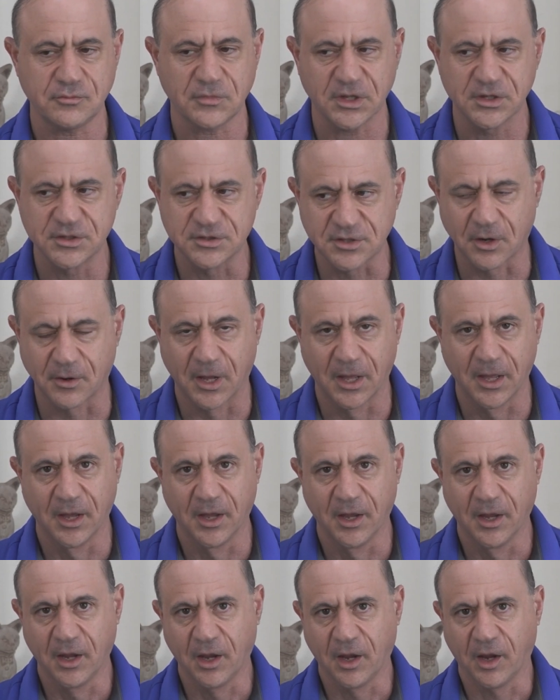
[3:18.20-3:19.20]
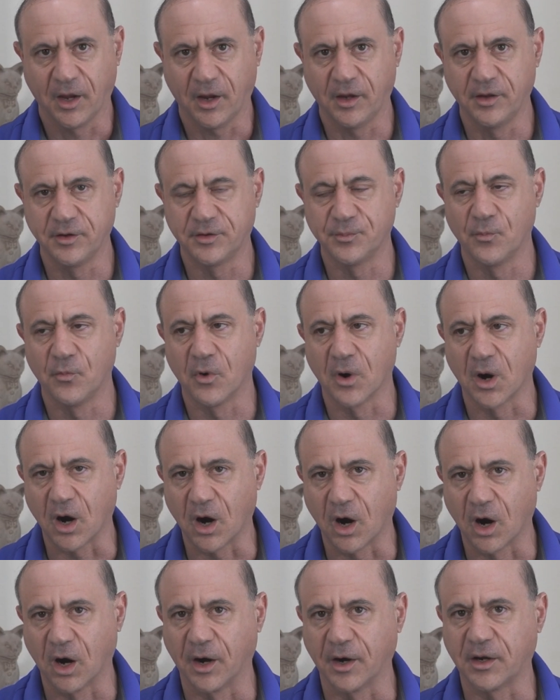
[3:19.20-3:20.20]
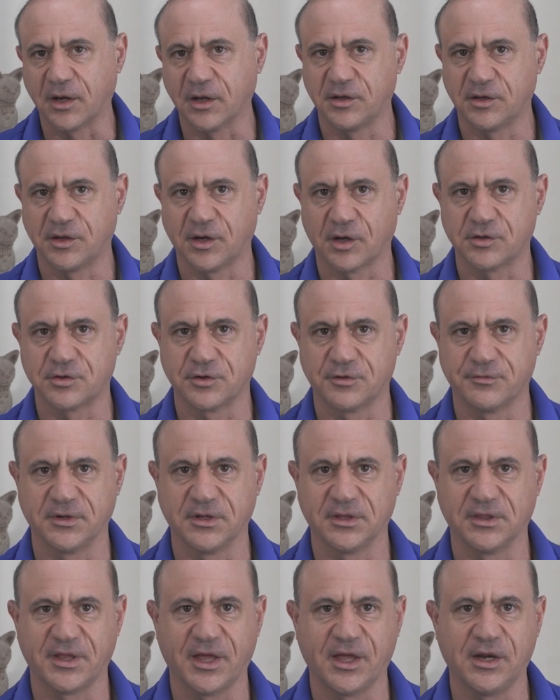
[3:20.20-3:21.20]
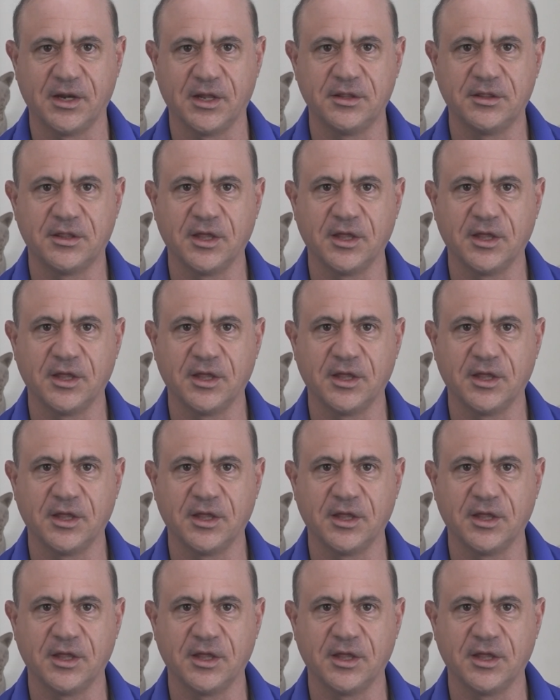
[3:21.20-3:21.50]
So it's more architecture related.